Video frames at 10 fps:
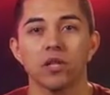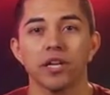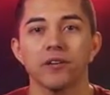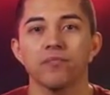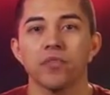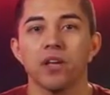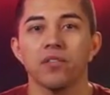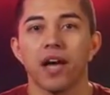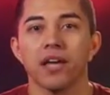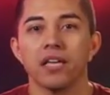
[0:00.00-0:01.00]
layer
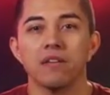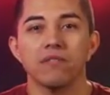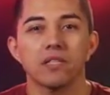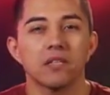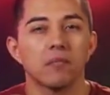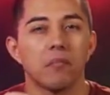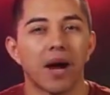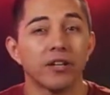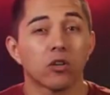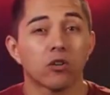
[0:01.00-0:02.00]
that even some
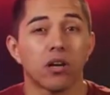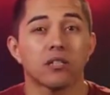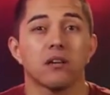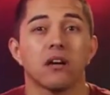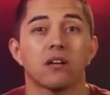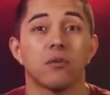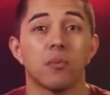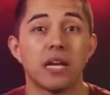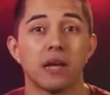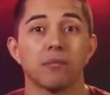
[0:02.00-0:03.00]
minor crosstalk from
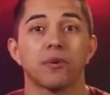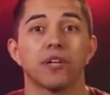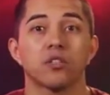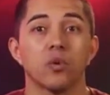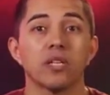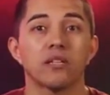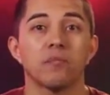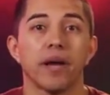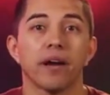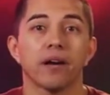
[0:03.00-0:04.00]
a neighboring twisted
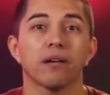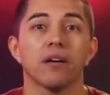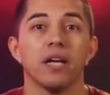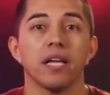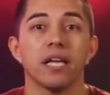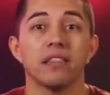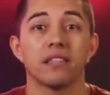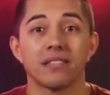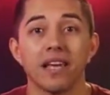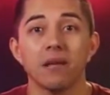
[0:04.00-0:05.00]
pair in the
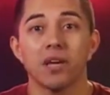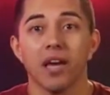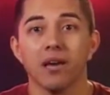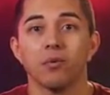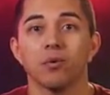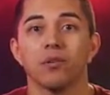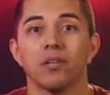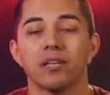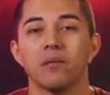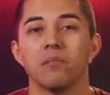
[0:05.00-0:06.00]
same cable
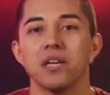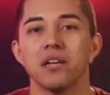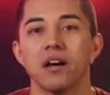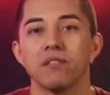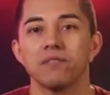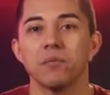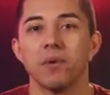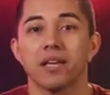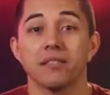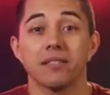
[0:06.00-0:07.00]
can be enough to
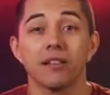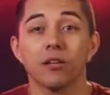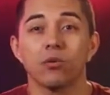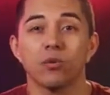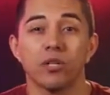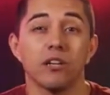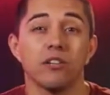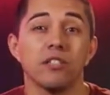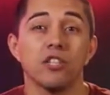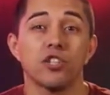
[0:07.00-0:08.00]
make a cyclical
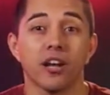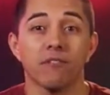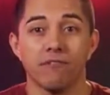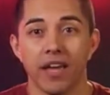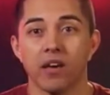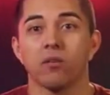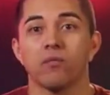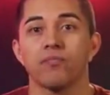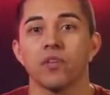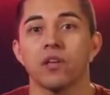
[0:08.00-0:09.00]
redundancy check fail.
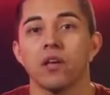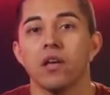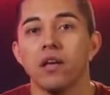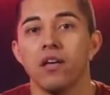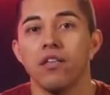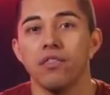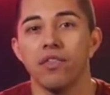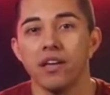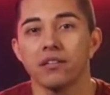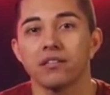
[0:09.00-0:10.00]

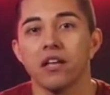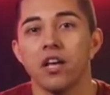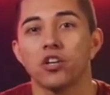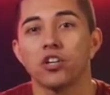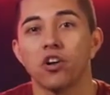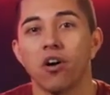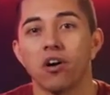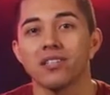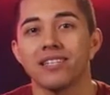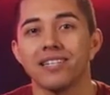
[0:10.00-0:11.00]
This could
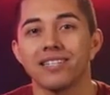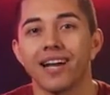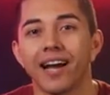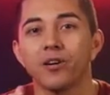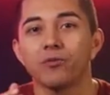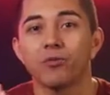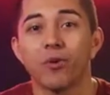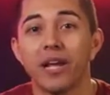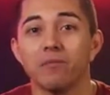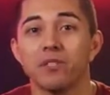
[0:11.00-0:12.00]
cause the entire
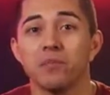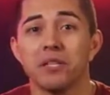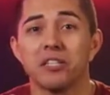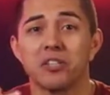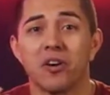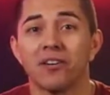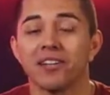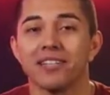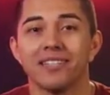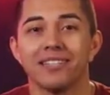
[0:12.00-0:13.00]
frame to be
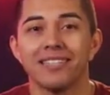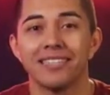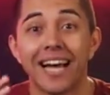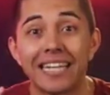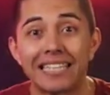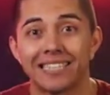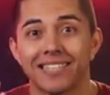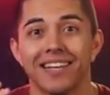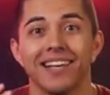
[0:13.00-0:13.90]
discarded. Yikes.